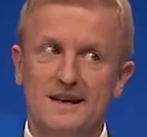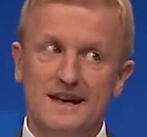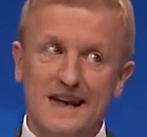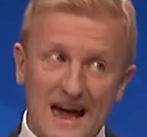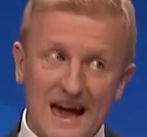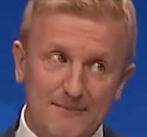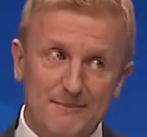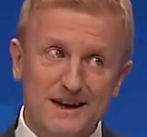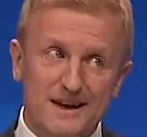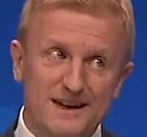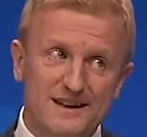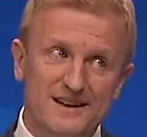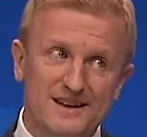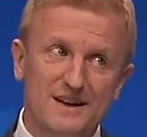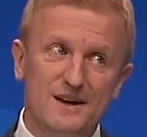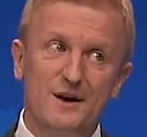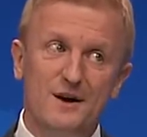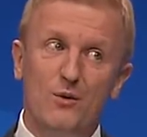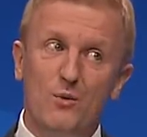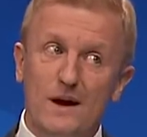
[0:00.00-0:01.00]
Kemi,
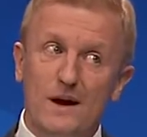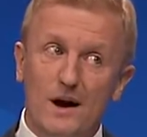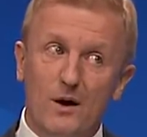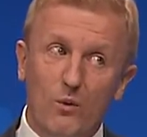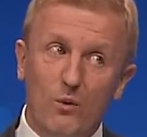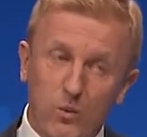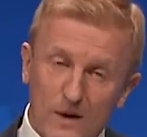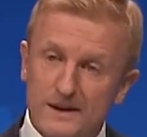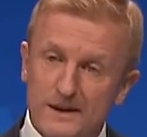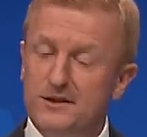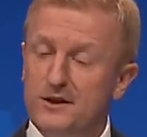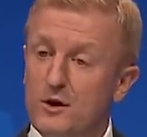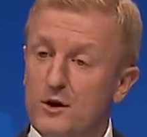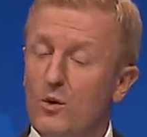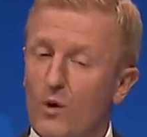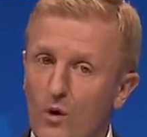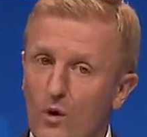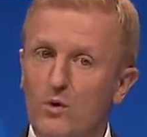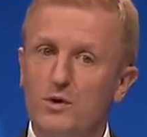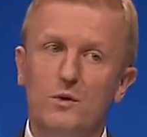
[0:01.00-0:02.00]
we are with you
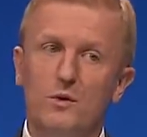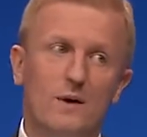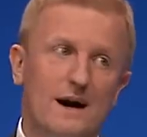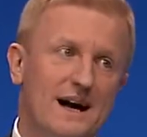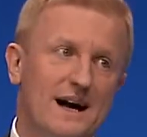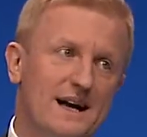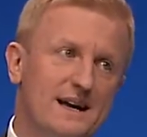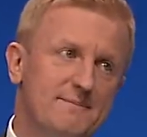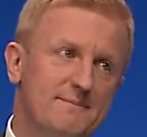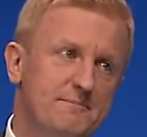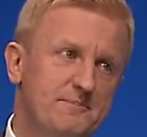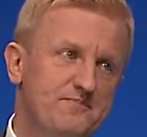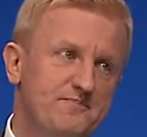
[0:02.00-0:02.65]
all the way.